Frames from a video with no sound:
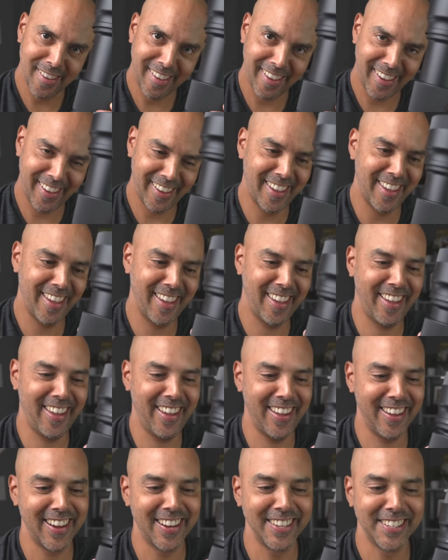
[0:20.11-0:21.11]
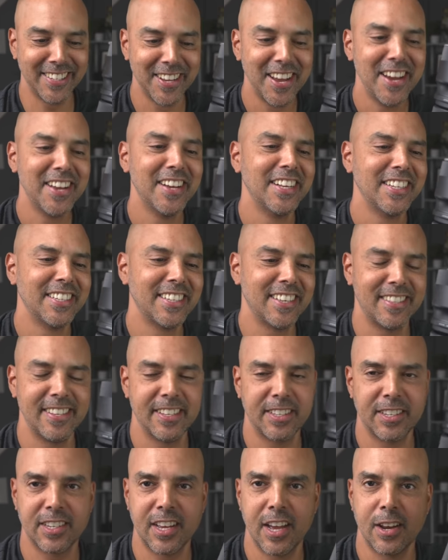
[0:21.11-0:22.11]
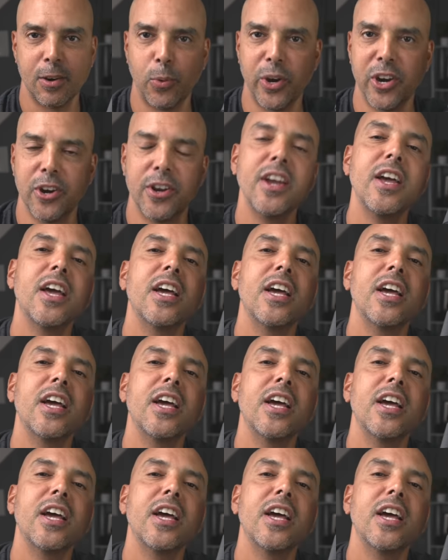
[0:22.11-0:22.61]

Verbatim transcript: Hey, hey guys, that's kind of weird.